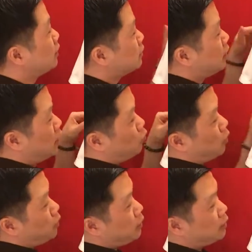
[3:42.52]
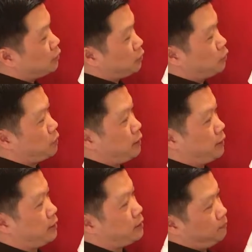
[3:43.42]
So what we're gonna do
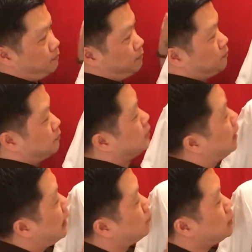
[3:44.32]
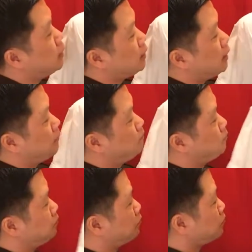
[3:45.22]
is I'm gonna
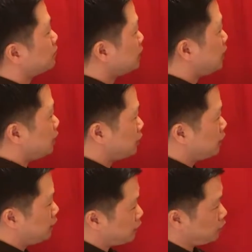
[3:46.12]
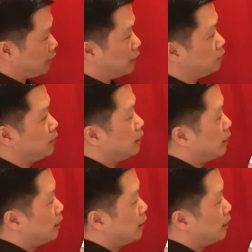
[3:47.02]
turn this around,